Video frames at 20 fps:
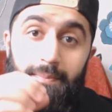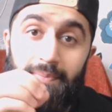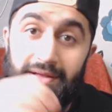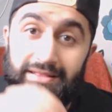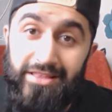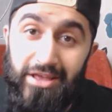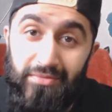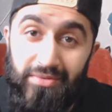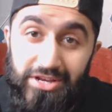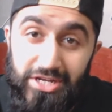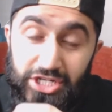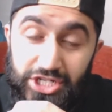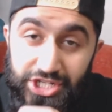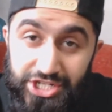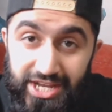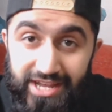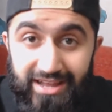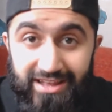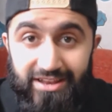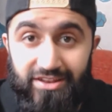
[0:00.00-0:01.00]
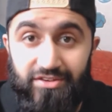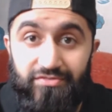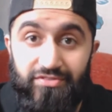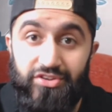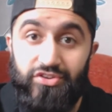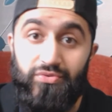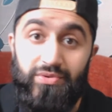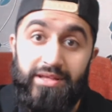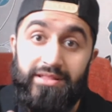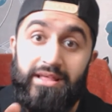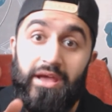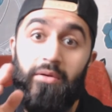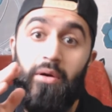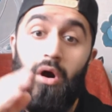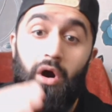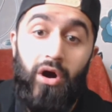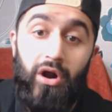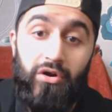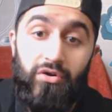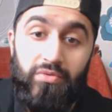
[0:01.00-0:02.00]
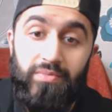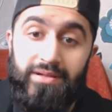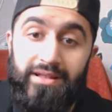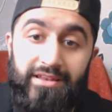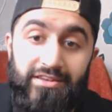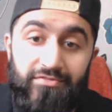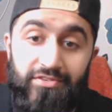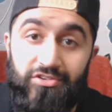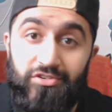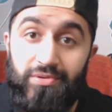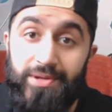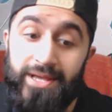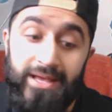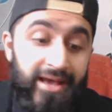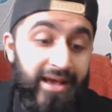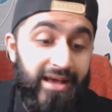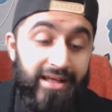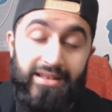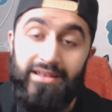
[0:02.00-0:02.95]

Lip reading: but they were shit individually. They were horrible individually.